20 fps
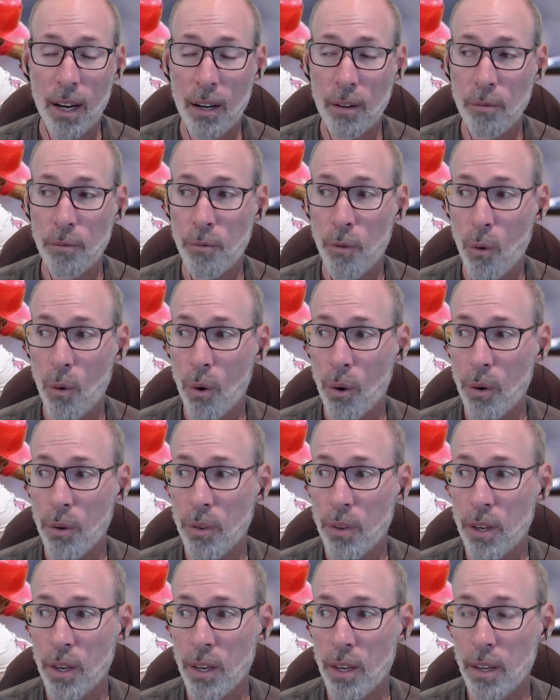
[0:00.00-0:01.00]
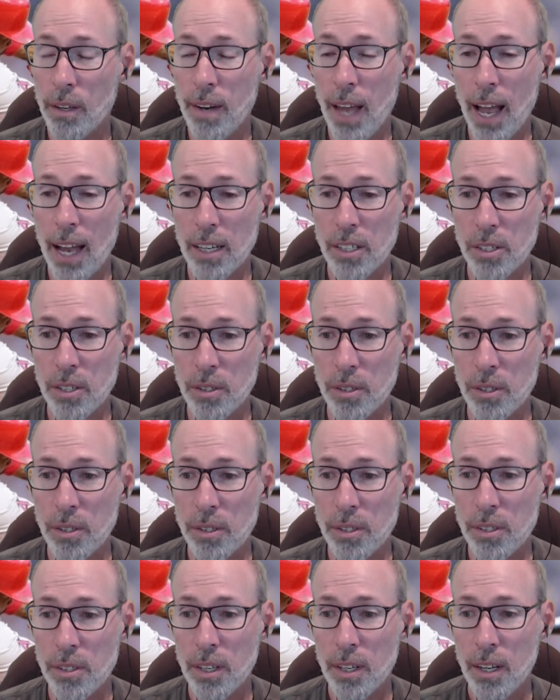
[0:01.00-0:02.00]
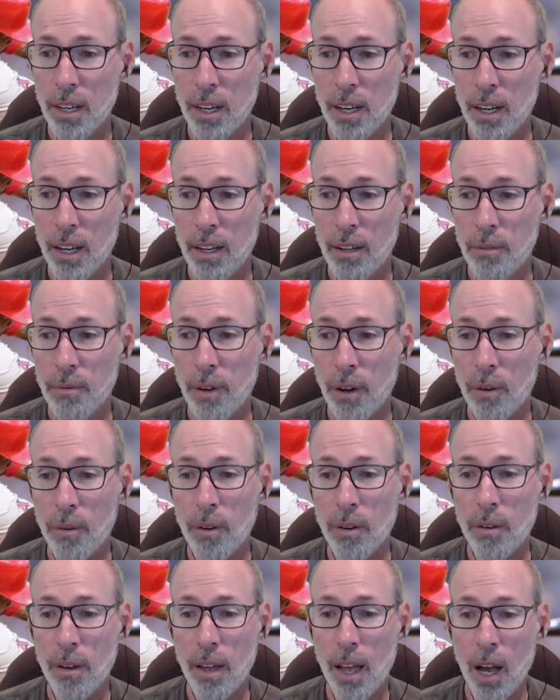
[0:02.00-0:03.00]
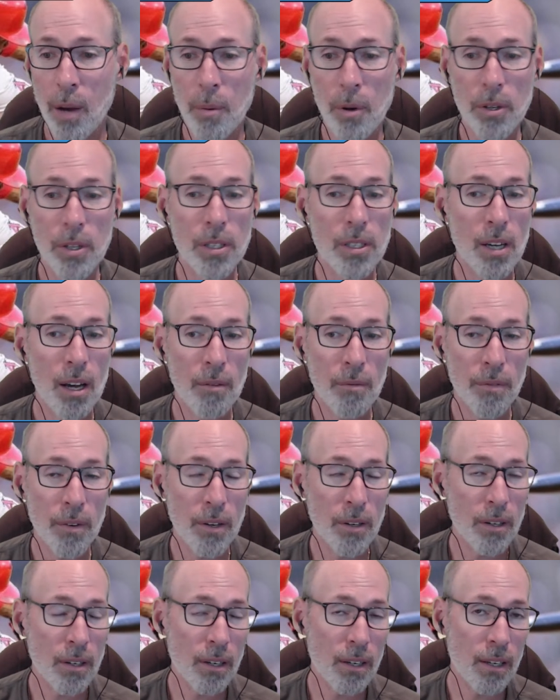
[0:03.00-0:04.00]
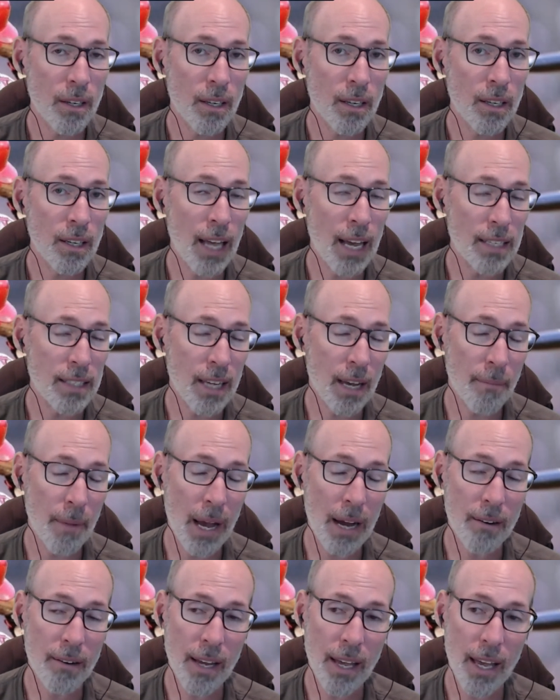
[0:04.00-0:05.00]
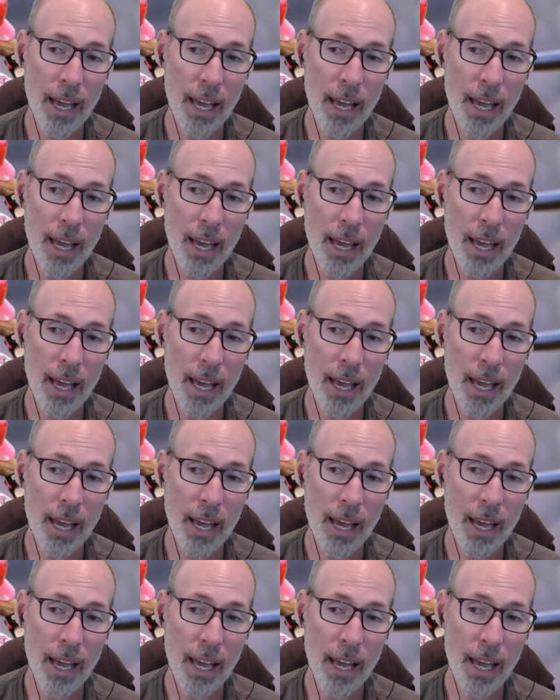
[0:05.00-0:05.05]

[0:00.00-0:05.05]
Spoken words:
for the Nationals, felt elbow discomfort last time out.